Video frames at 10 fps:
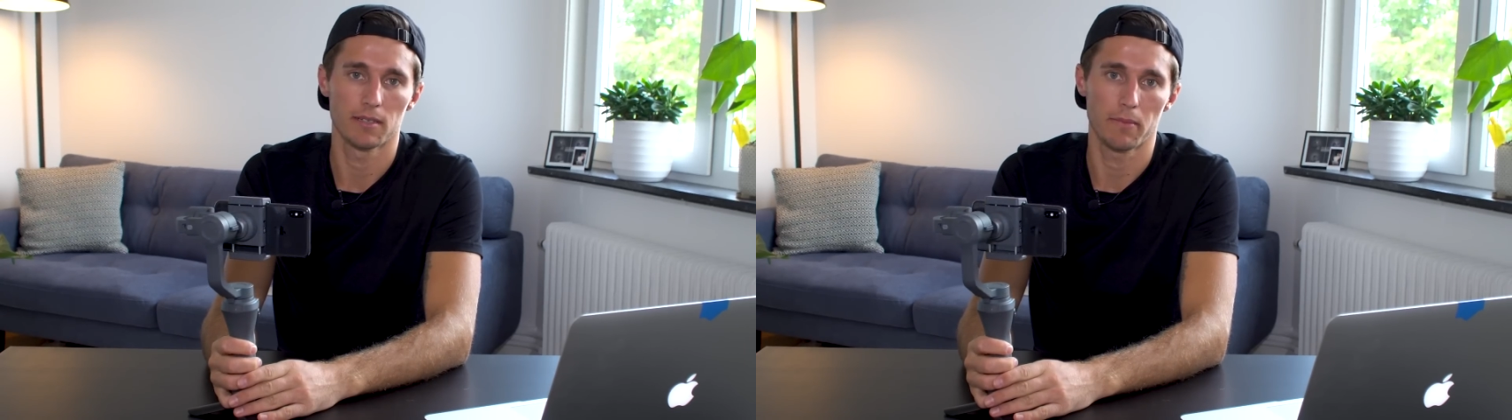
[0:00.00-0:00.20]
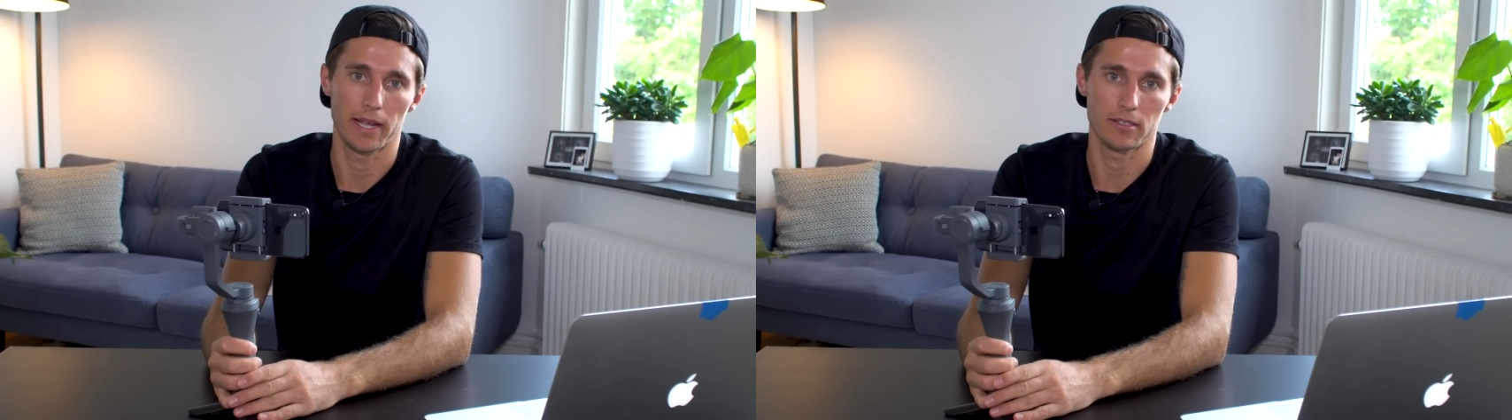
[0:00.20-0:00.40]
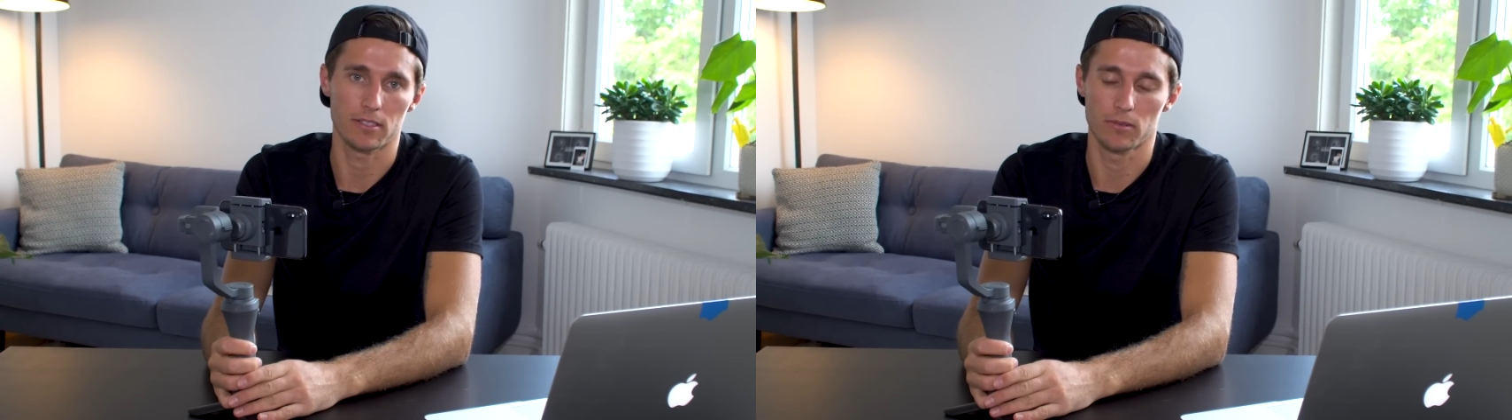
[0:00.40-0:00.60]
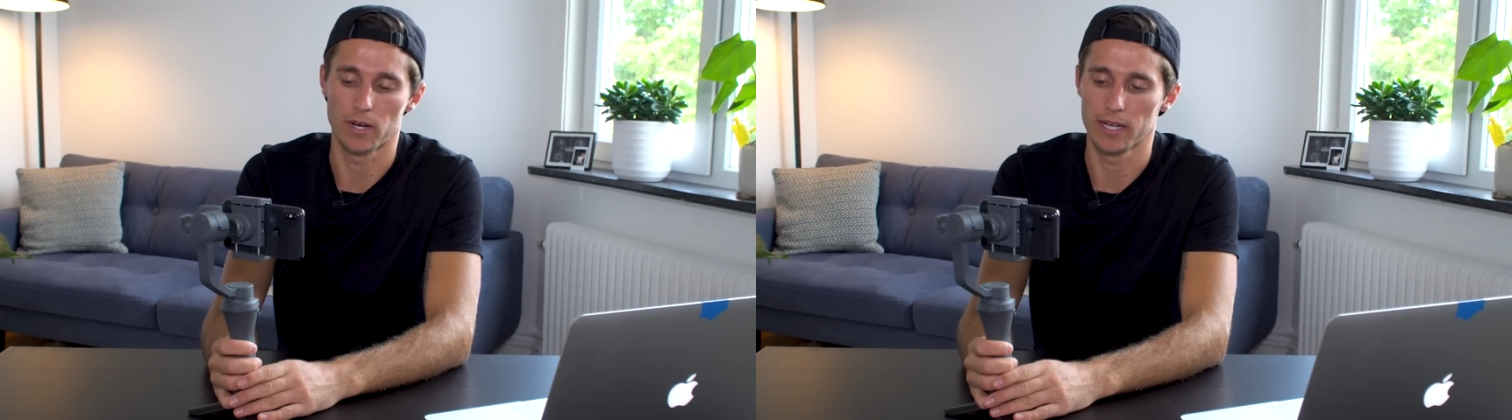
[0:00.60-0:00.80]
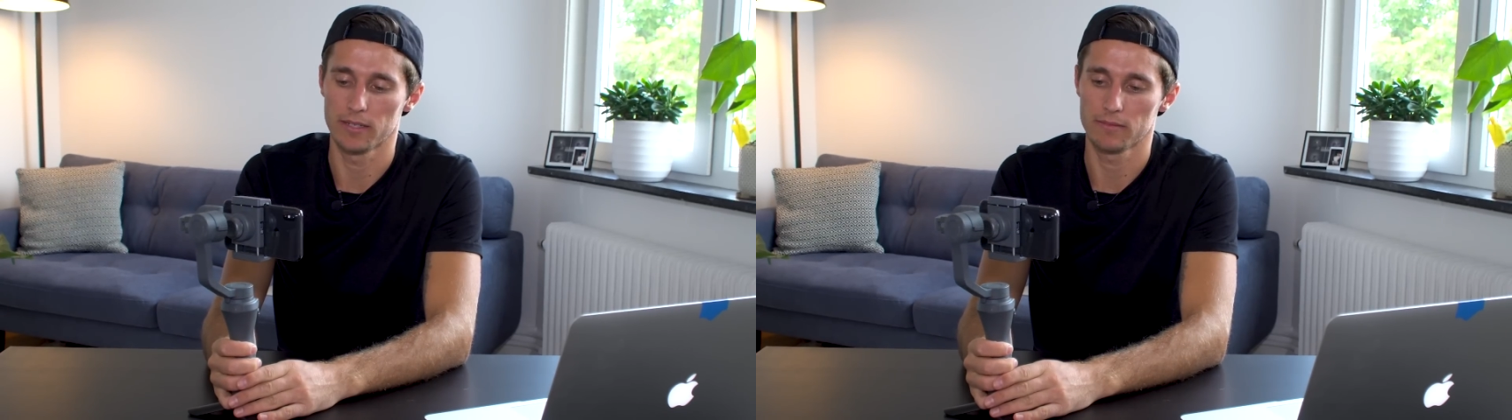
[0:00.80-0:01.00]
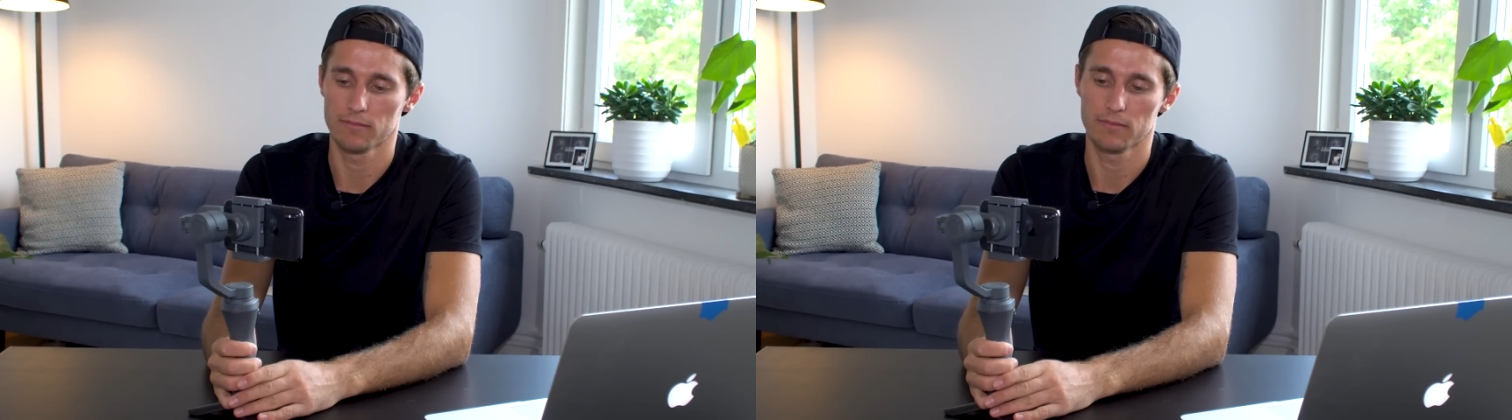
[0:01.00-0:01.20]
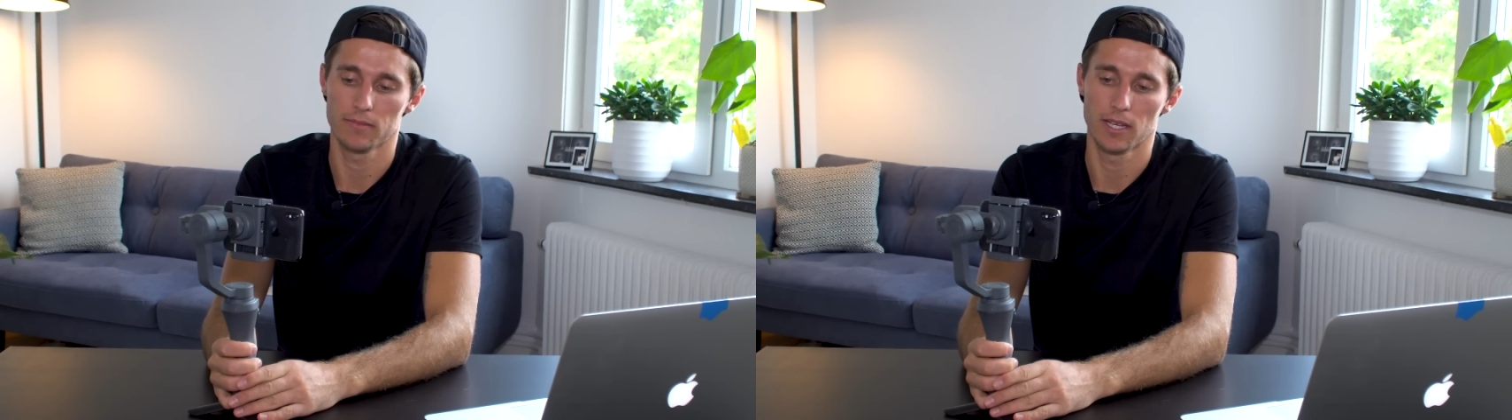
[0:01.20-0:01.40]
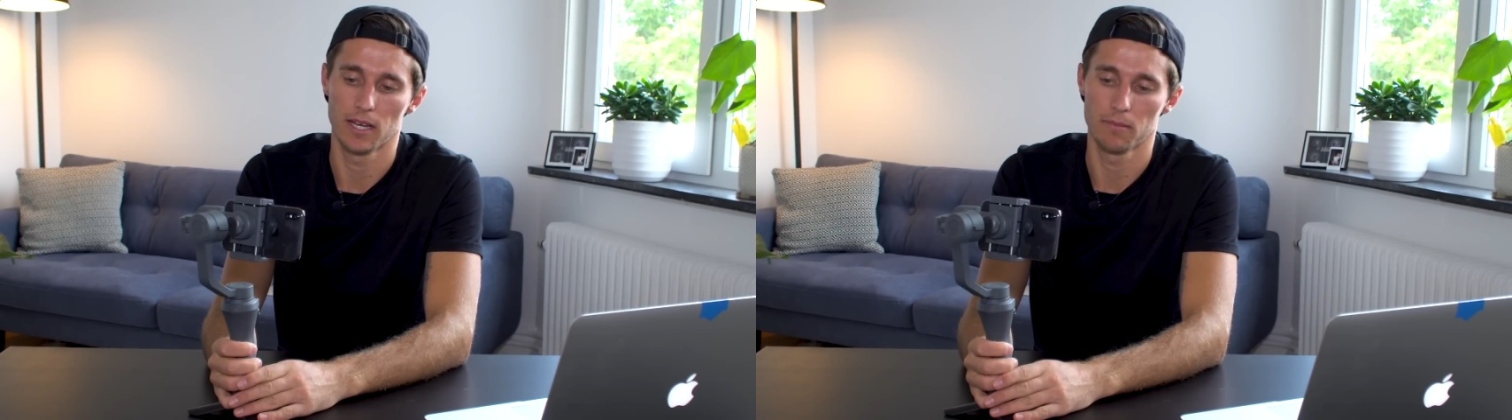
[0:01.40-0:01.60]
pan to the right,
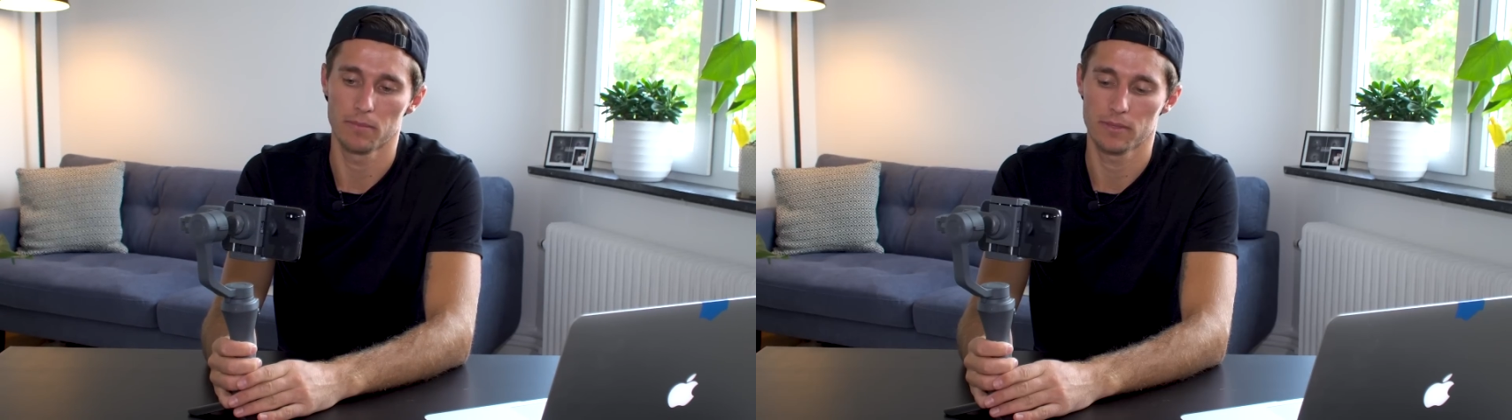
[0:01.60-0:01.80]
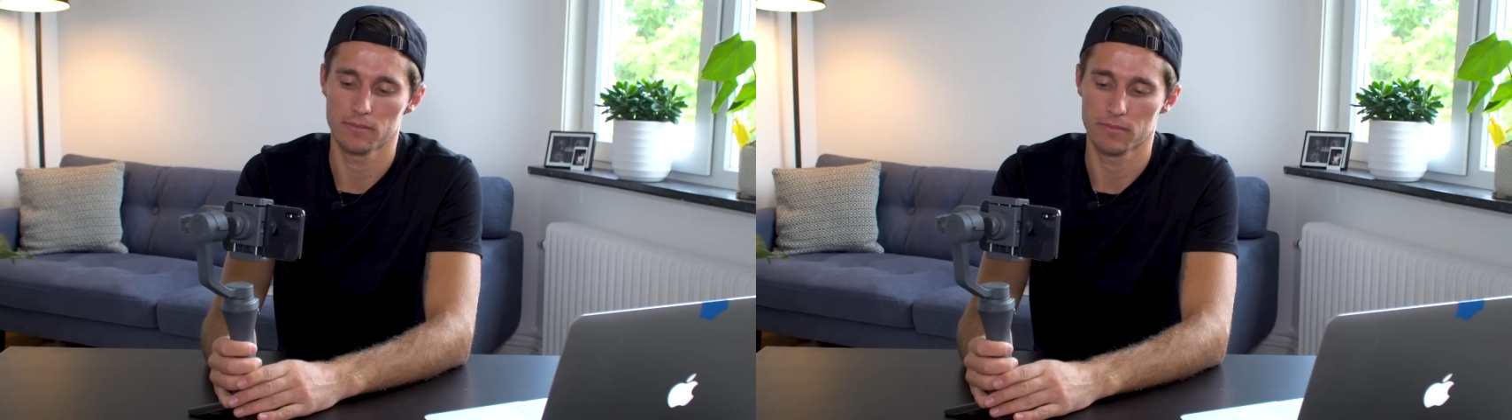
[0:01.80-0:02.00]
up,